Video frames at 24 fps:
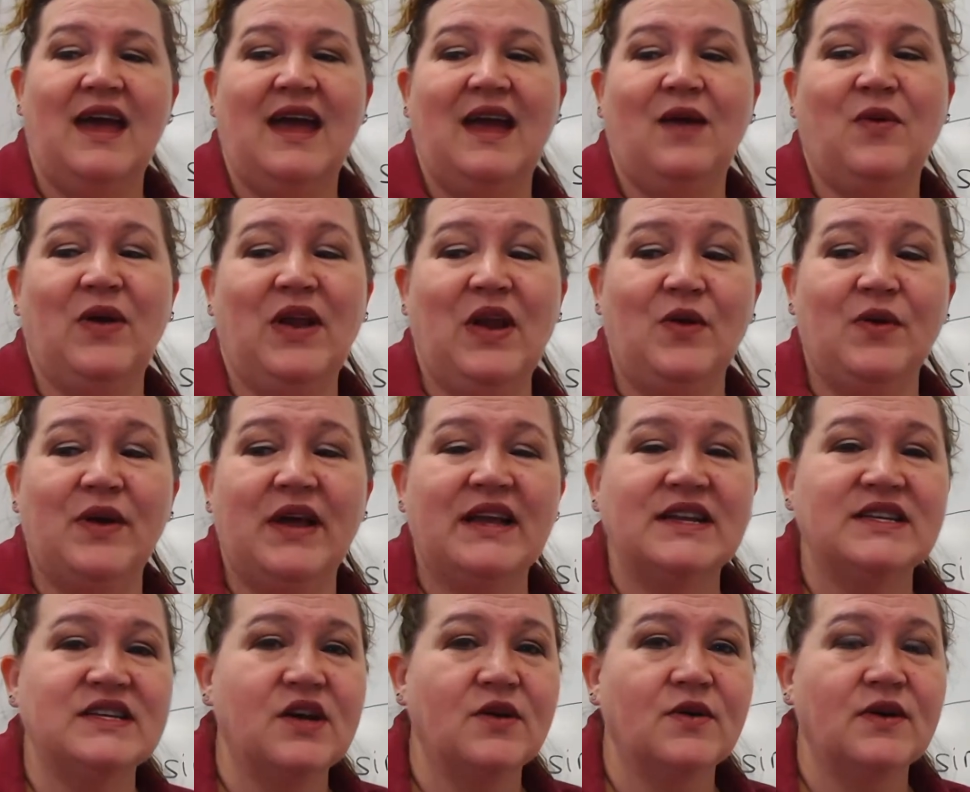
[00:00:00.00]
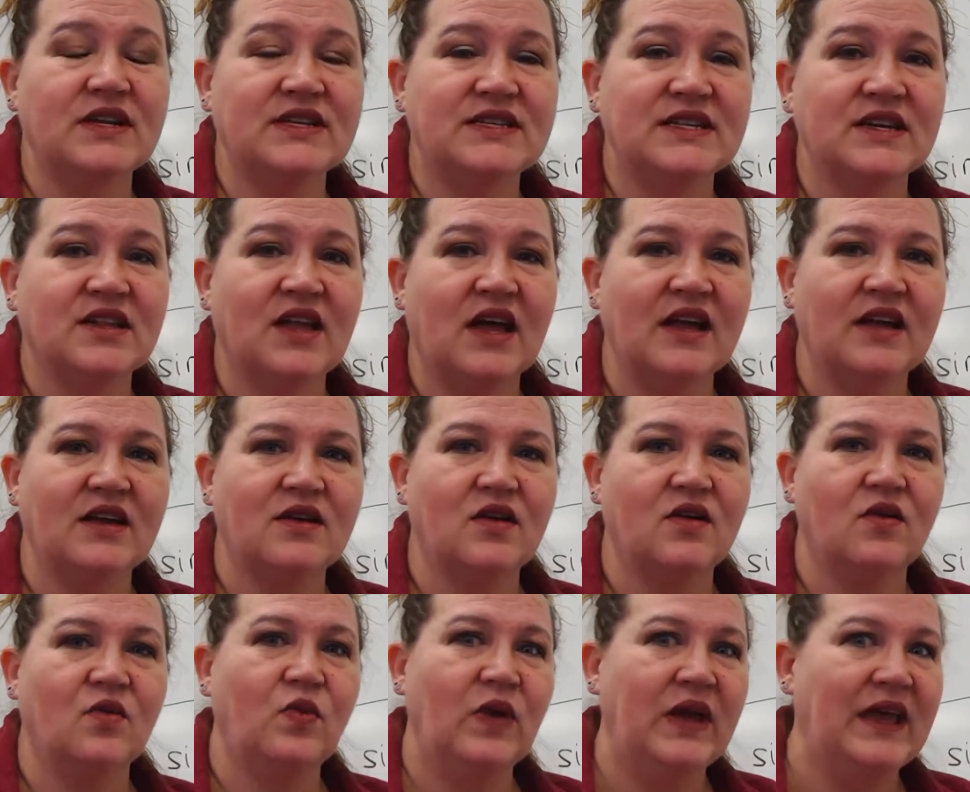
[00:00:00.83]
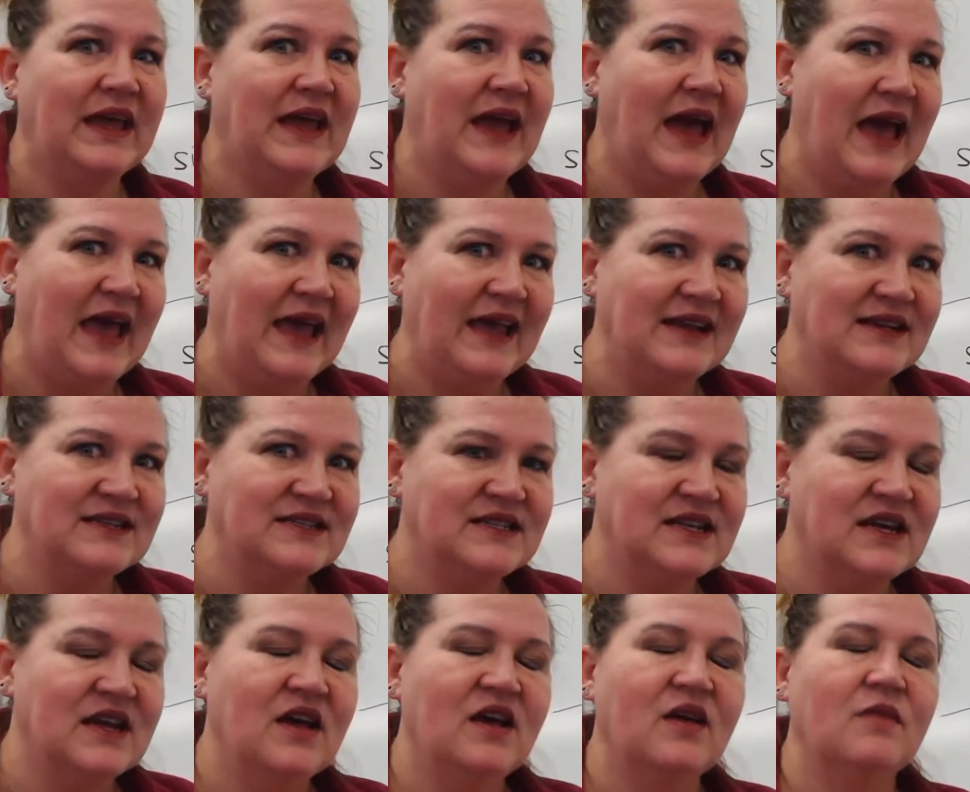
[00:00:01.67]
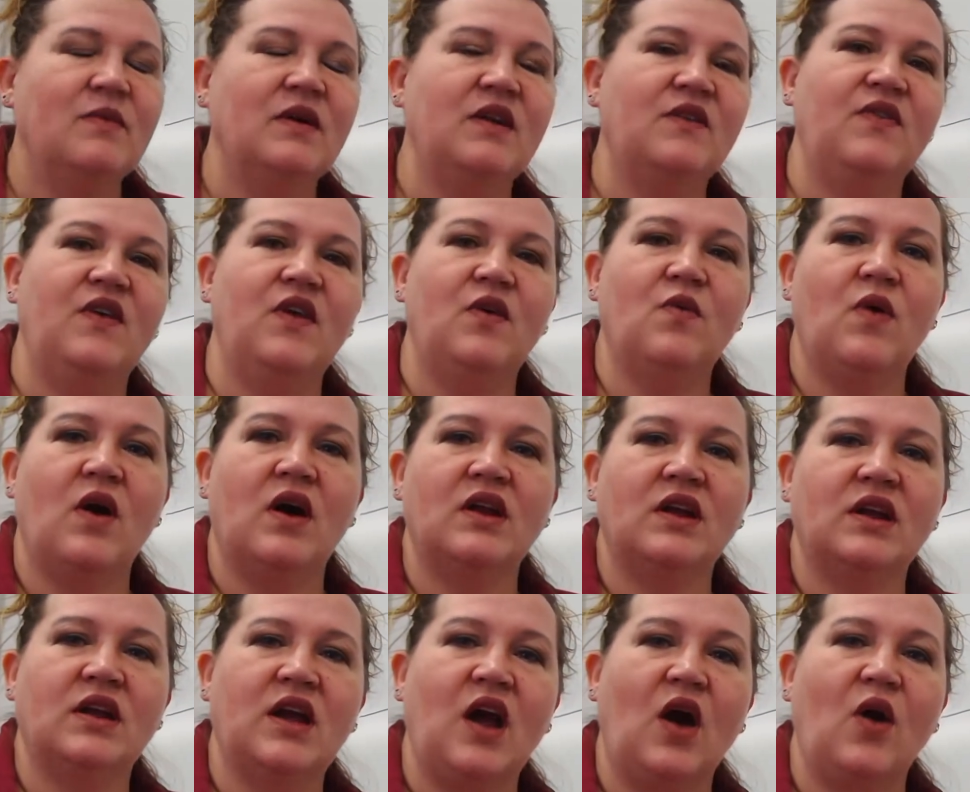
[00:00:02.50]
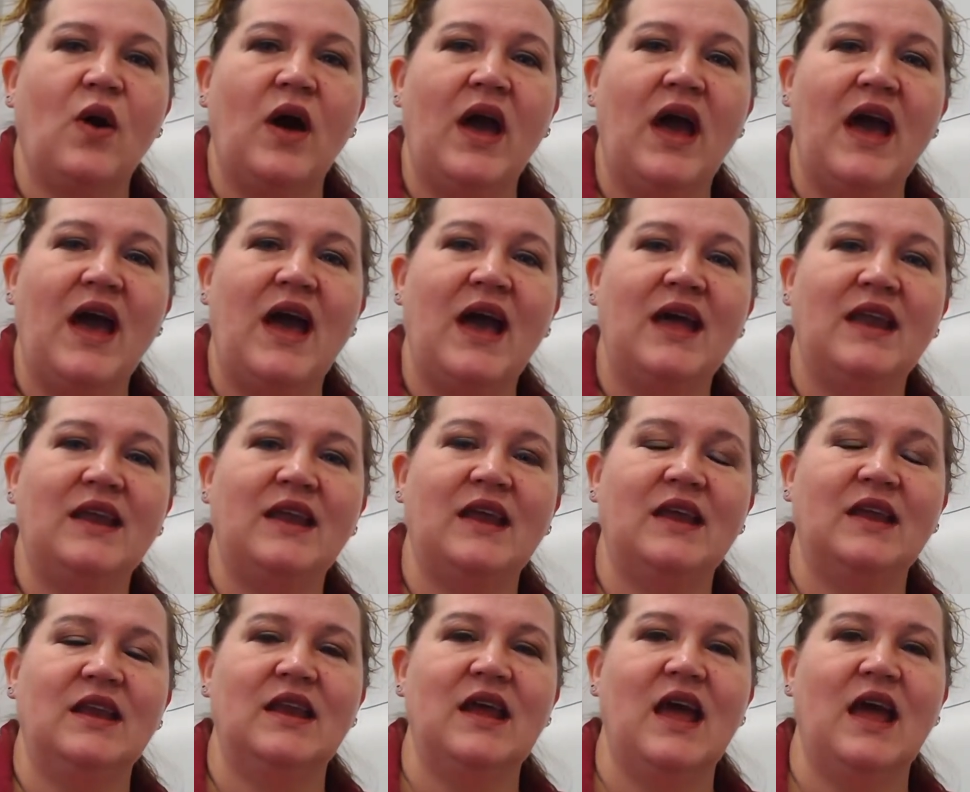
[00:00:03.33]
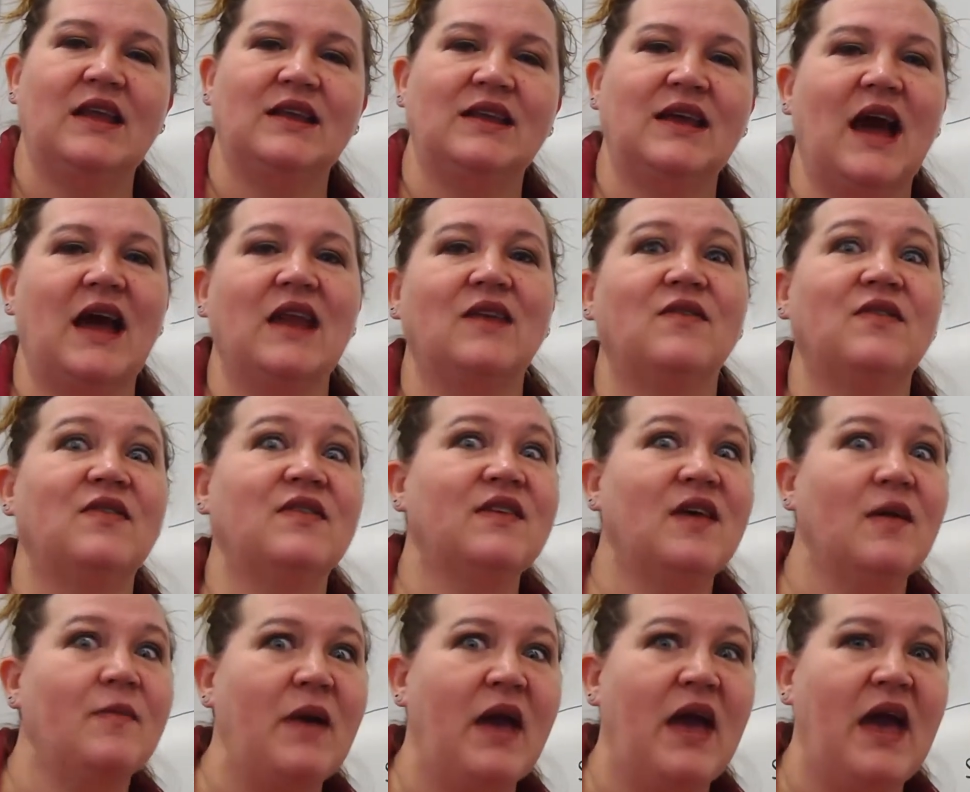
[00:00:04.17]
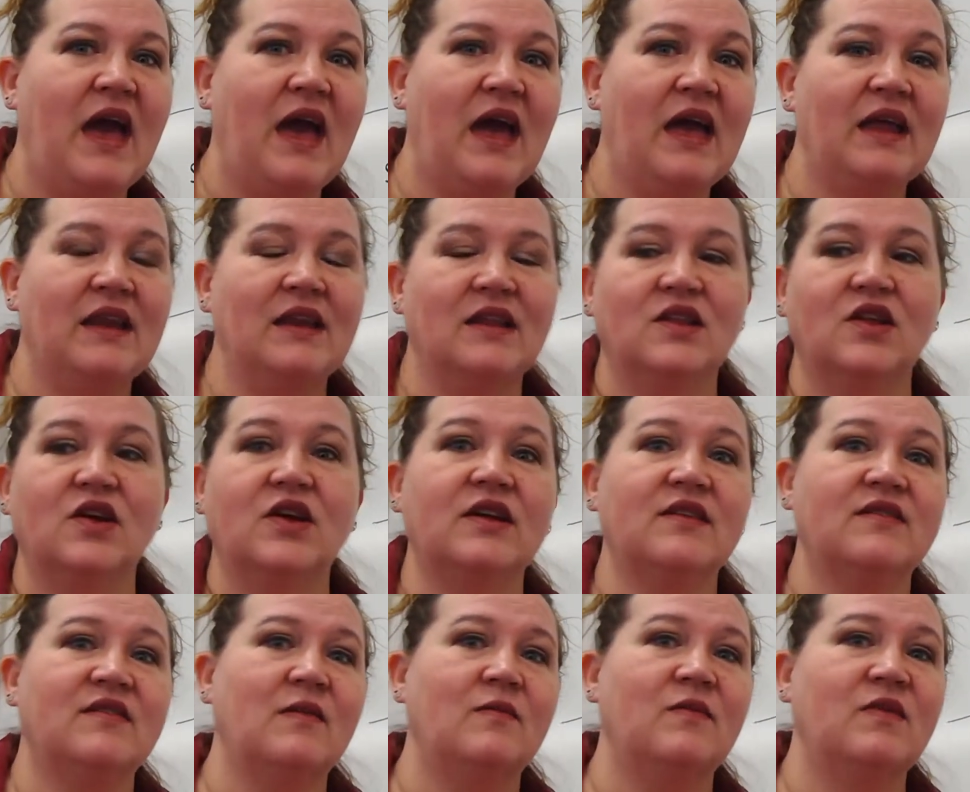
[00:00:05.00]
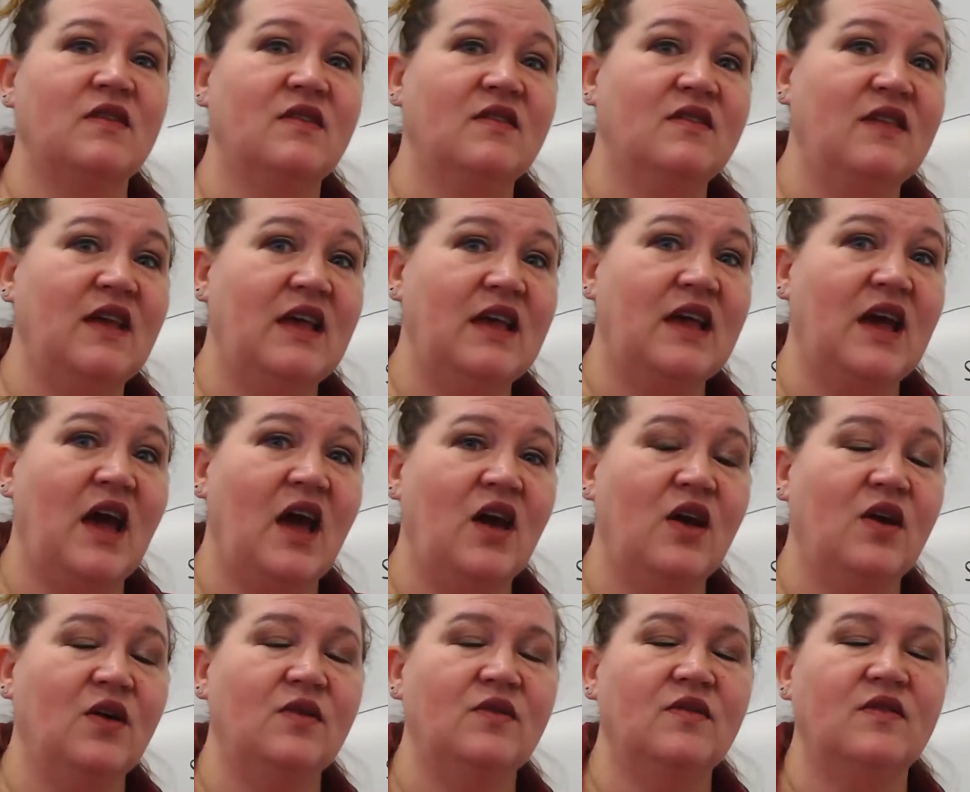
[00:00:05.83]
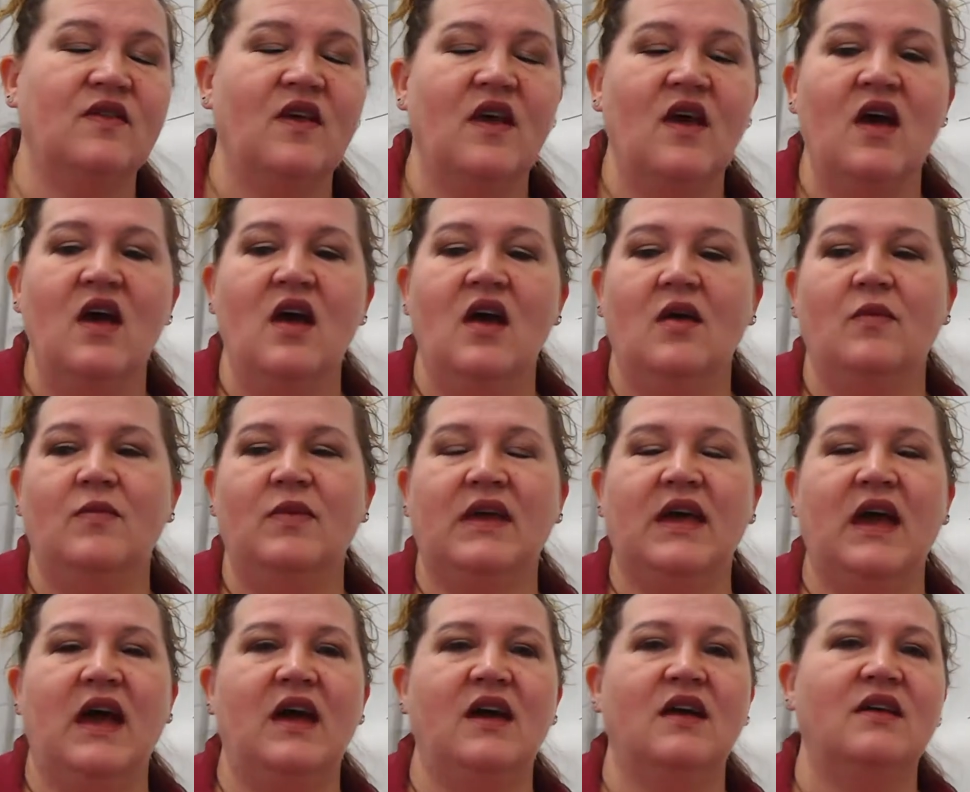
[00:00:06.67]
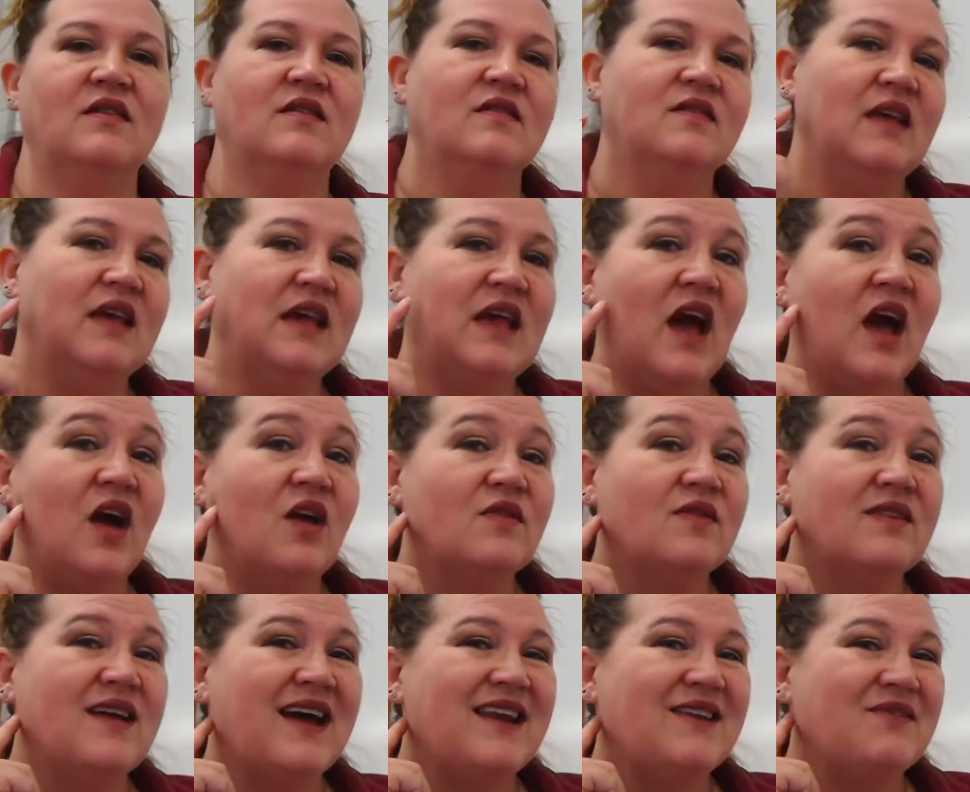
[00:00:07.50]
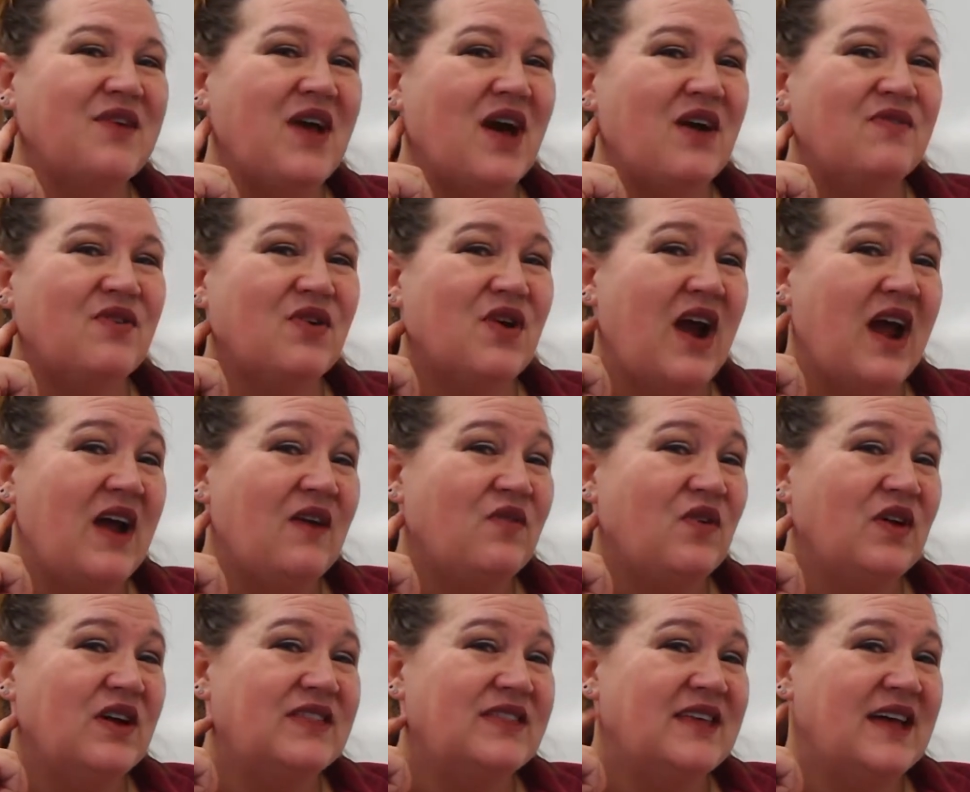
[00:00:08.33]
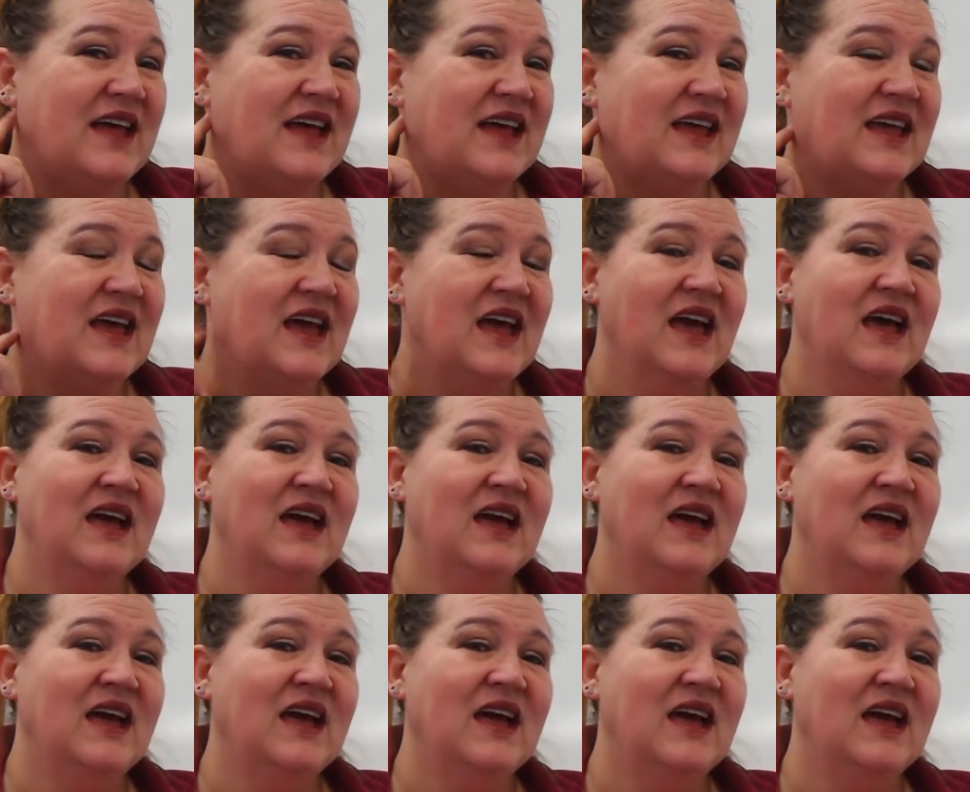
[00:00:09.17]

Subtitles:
We don't get to it until week 8, but if you want to go ahead and kind of skip ahead and look at some of the Z codes, because Z codes kind of cover everything.